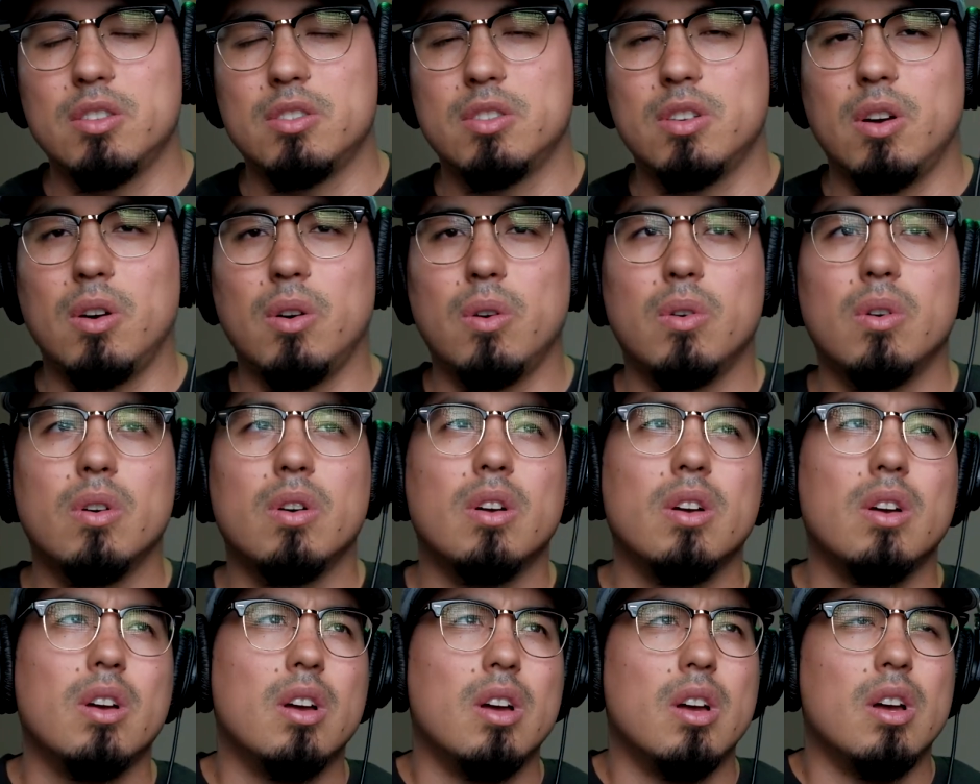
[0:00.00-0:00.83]
So
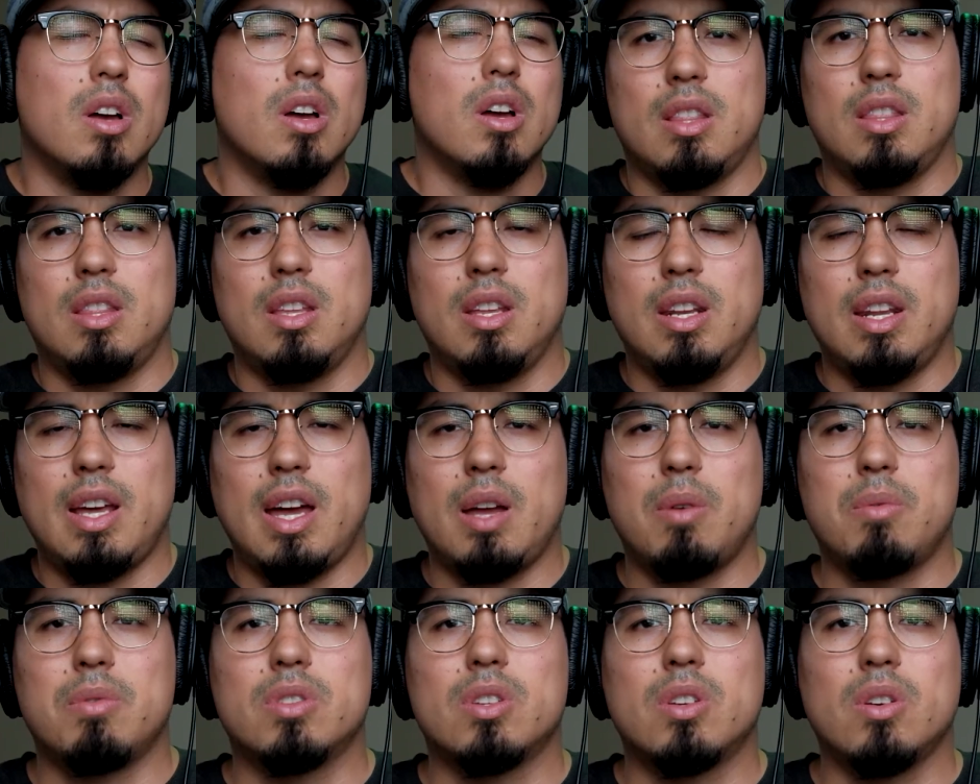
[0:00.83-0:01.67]
the
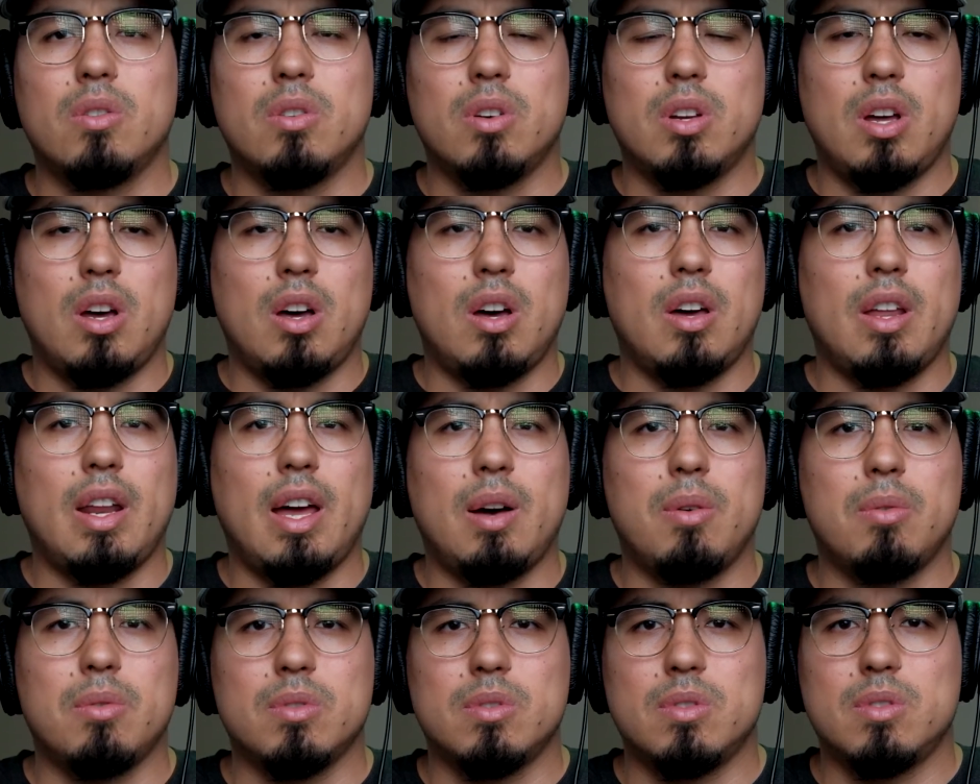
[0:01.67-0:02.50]
night was going on.
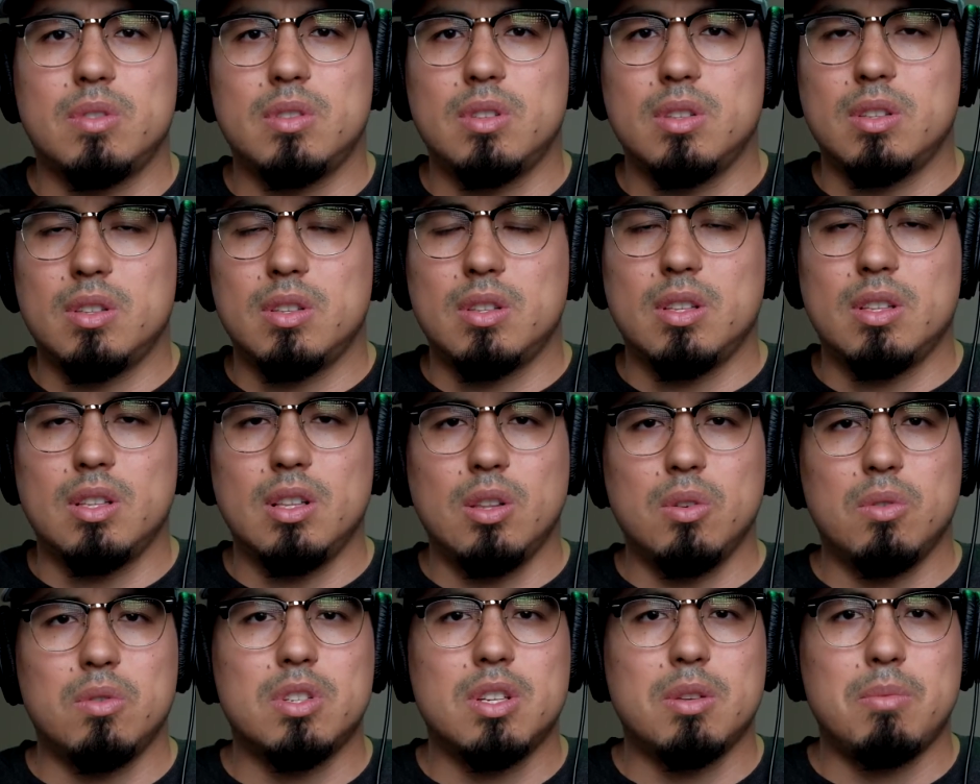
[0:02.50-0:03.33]
I was
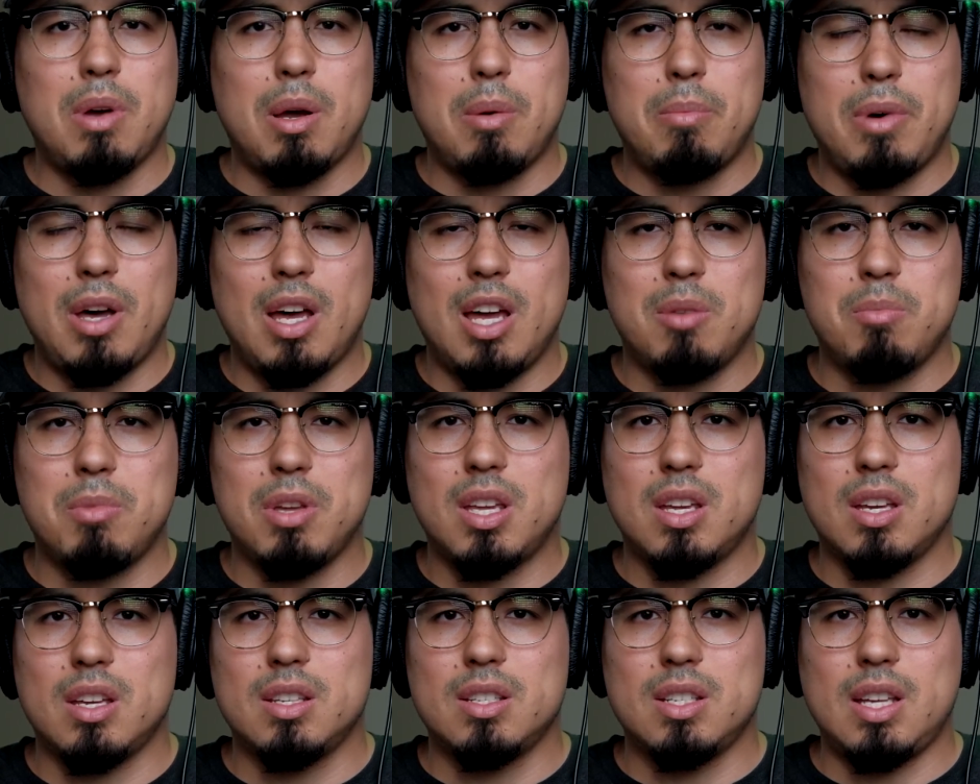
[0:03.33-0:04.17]
losing my mind
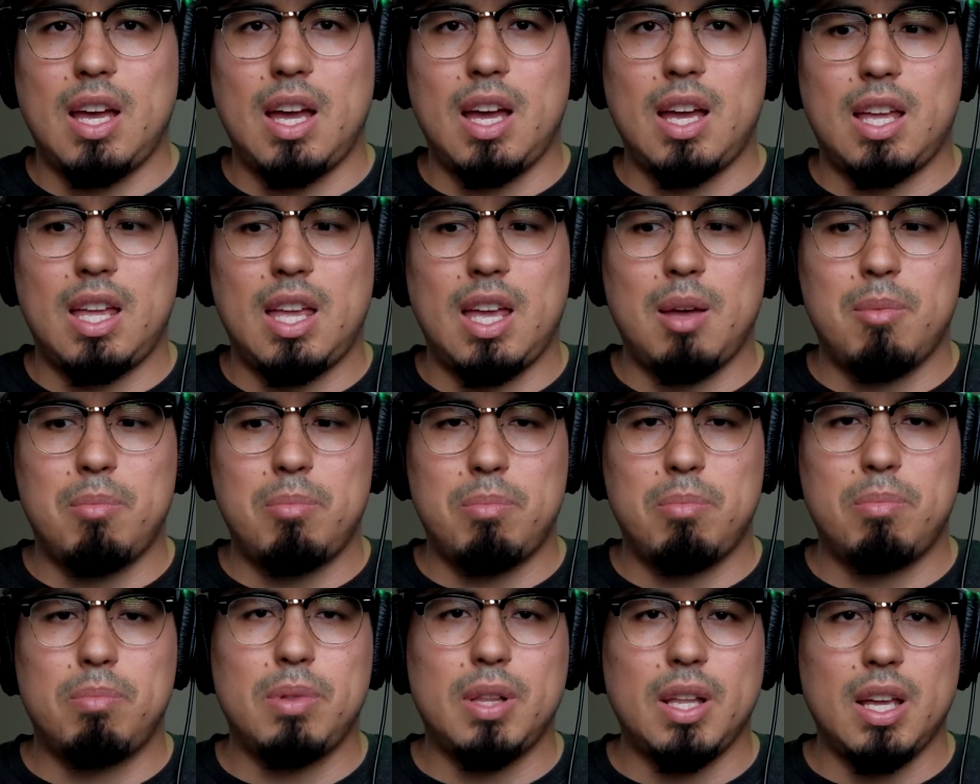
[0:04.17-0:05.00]
because I
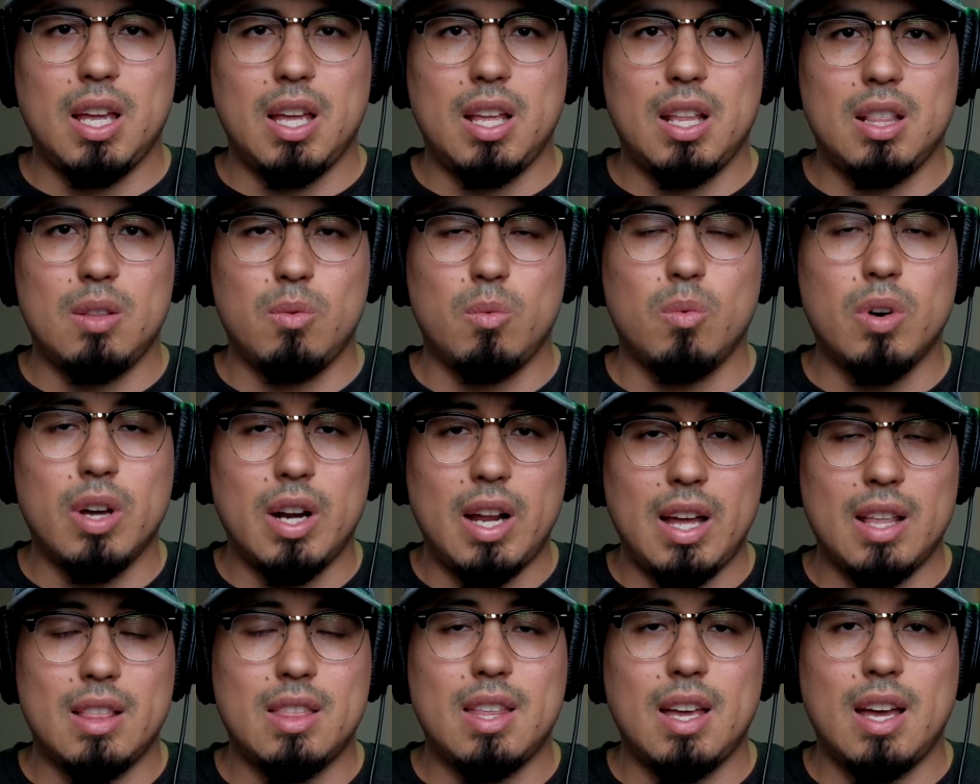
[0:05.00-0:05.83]
kept playing what
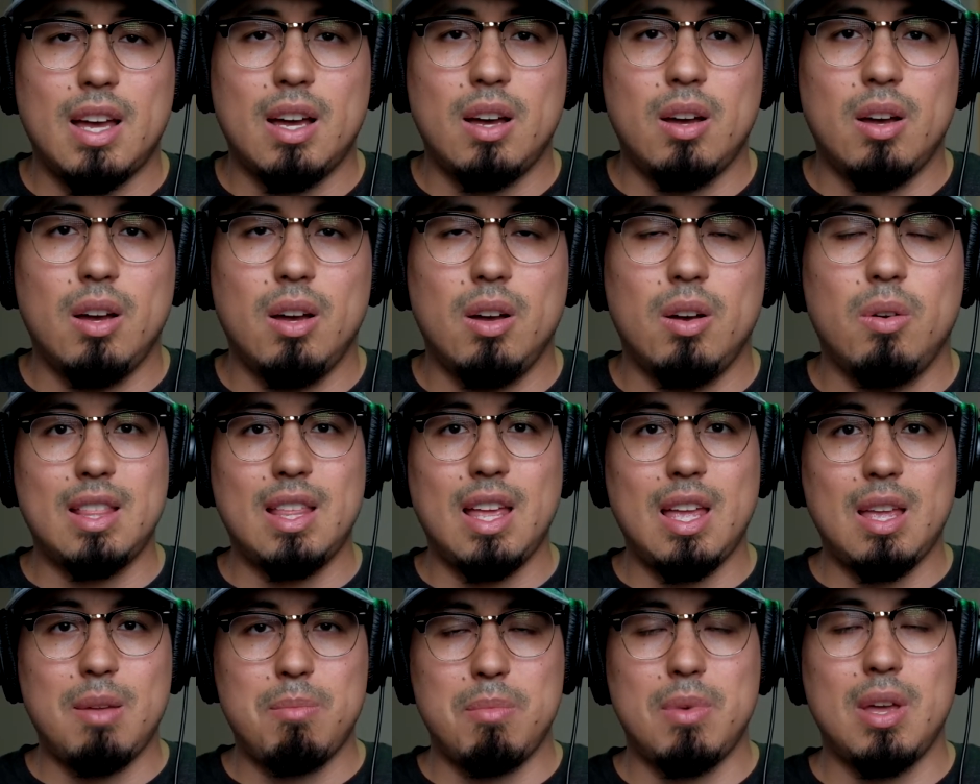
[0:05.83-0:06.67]
I thought
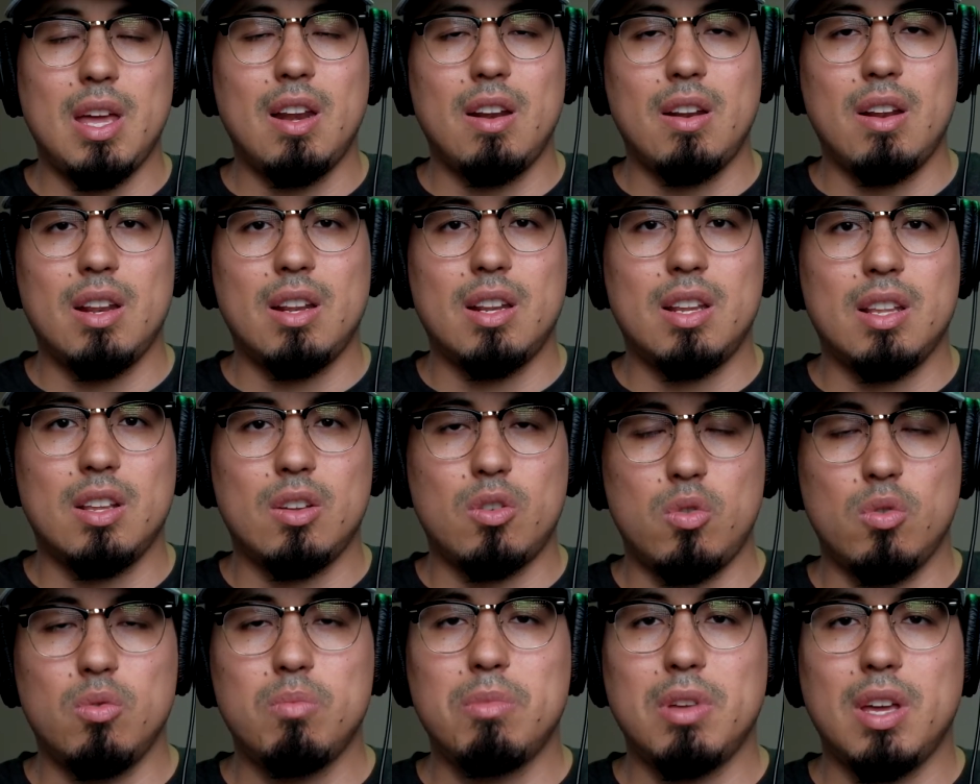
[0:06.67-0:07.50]
they meant
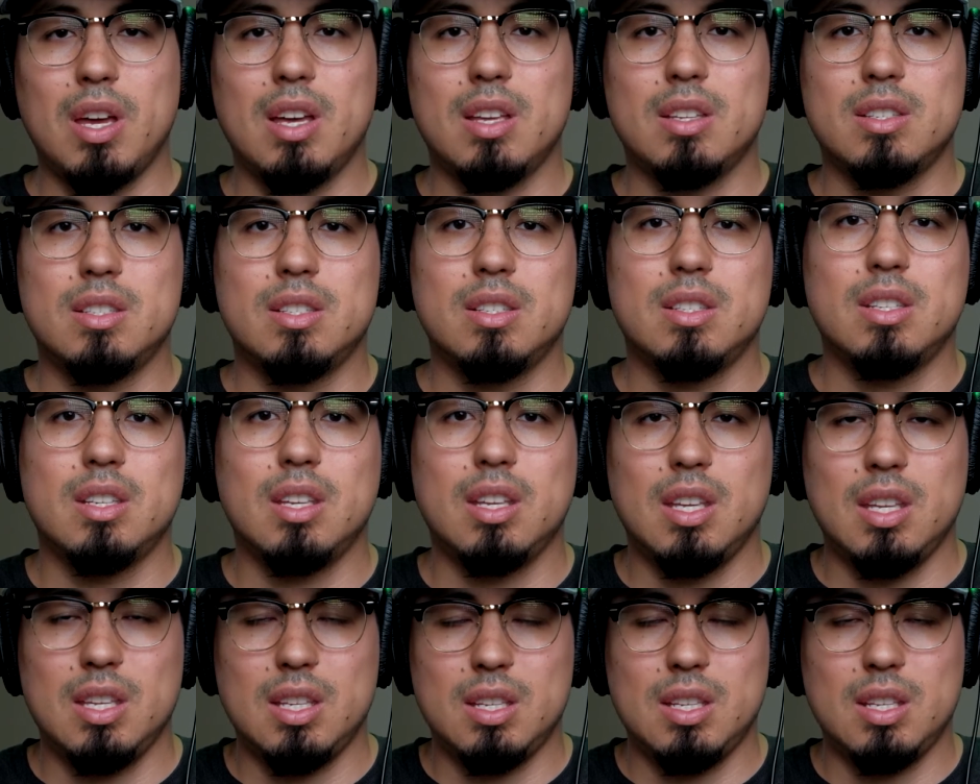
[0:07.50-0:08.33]
cumbias.
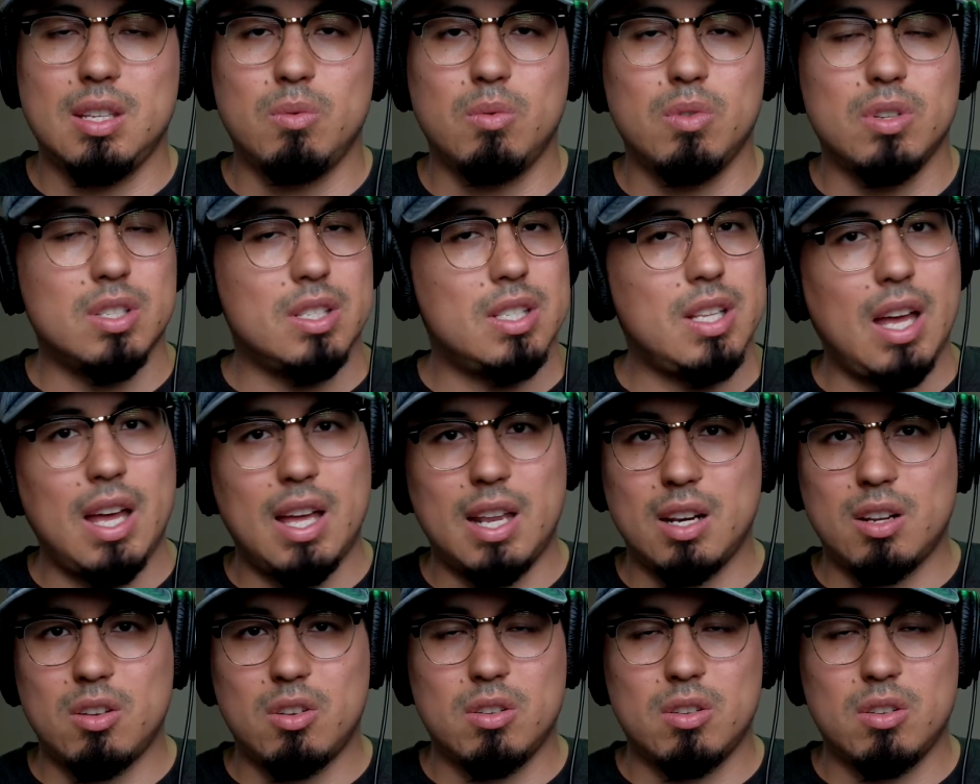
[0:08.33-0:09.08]
It was not